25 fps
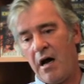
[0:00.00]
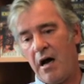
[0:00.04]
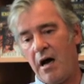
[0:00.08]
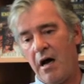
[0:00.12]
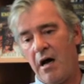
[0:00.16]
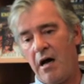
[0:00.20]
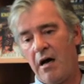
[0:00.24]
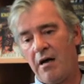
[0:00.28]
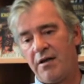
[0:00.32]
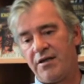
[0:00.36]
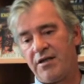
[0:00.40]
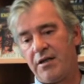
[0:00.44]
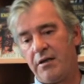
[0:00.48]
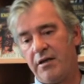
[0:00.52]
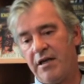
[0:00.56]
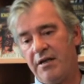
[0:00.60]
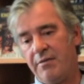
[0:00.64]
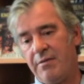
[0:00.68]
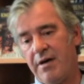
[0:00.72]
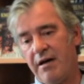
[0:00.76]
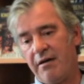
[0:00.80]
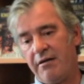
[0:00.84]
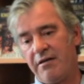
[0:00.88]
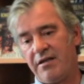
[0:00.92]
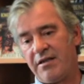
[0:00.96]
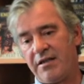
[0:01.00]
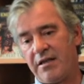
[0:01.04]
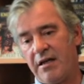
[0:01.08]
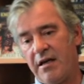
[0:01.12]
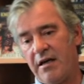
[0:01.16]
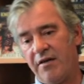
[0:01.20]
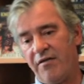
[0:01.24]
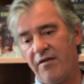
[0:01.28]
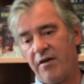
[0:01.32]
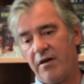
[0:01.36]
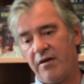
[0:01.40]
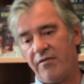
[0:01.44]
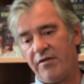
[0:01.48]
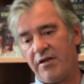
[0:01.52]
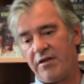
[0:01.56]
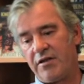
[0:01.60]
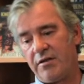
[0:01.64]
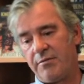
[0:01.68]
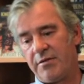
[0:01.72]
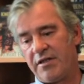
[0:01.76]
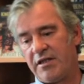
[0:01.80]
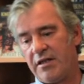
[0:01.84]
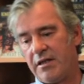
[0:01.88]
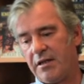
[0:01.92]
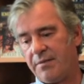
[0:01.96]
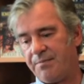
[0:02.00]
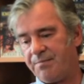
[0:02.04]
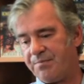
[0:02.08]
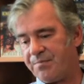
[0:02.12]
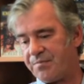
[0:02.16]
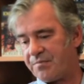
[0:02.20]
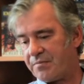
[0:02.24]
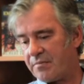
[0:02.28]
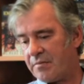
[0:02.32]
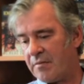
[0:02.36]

So he marries Flavia Domitilla.